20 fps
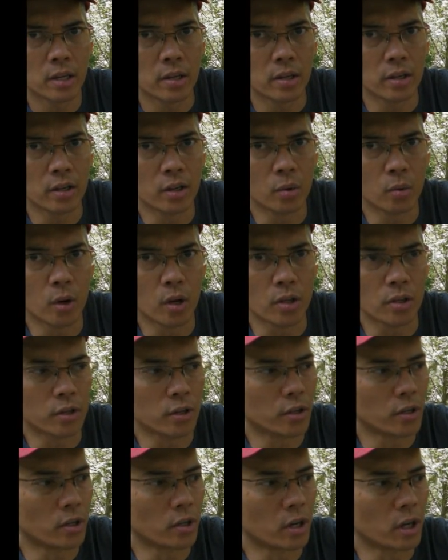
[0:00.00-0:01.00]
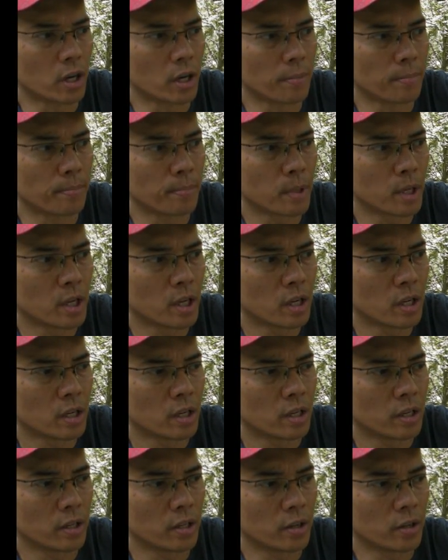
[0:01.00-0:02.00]
you know, whether
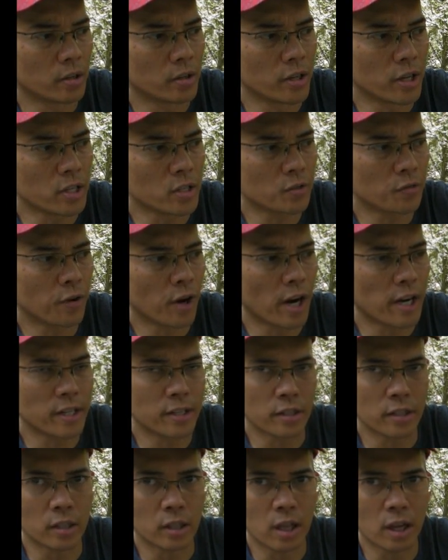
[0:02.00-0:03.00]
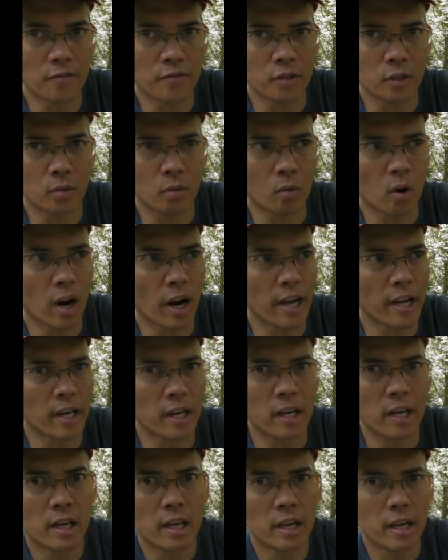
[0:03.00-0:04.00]
you're just fine to the left or right,
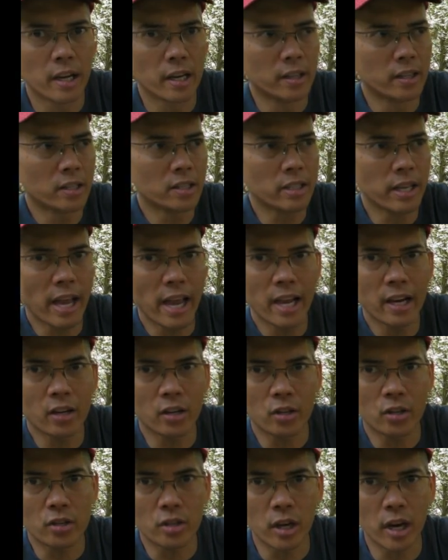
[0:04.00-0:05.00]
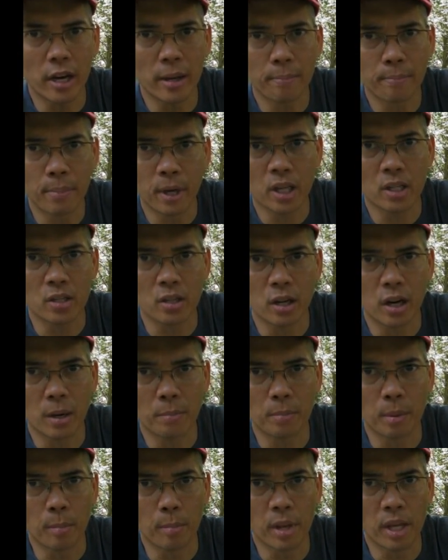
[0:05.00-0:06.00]
and this anchor sight picks it
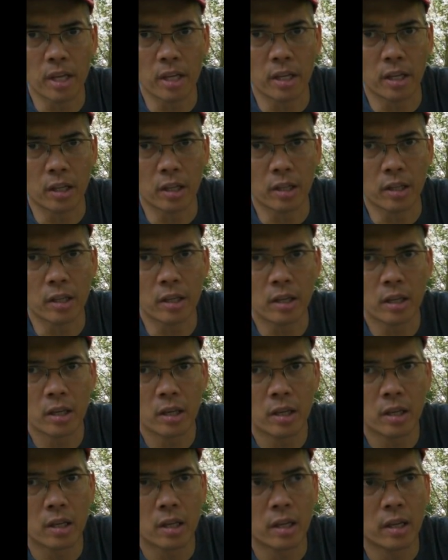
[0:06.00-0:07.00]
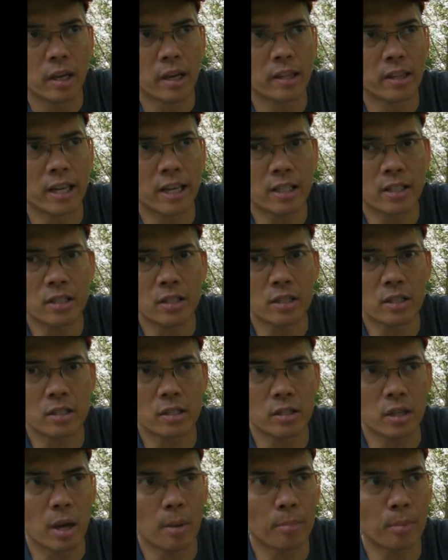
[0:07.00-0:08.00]
up immediately, and that's
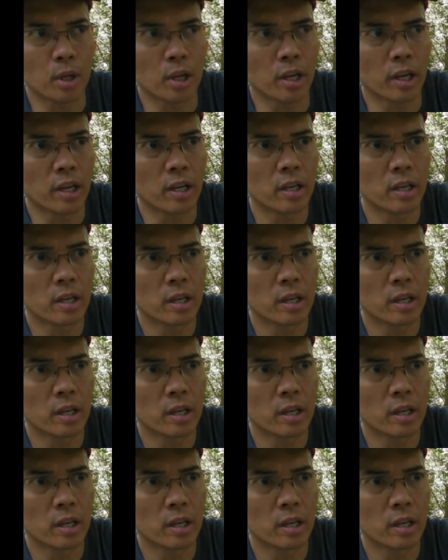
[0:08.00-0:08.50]
something